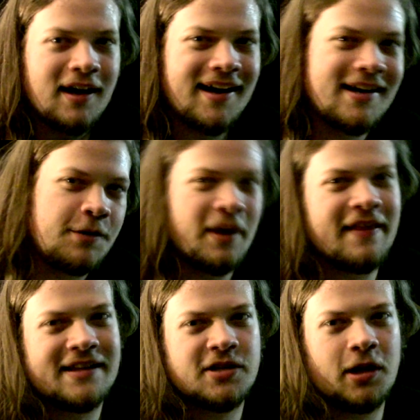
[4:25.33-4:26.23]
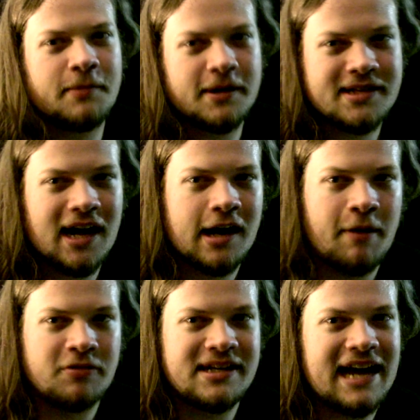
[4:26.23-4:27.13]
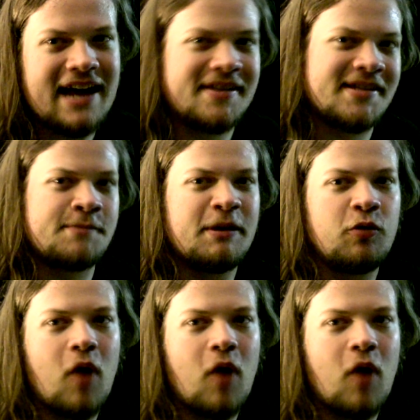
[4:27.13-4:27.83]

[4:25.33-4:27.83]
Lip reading: Anyway, that's all I'm going to talk about today. This has been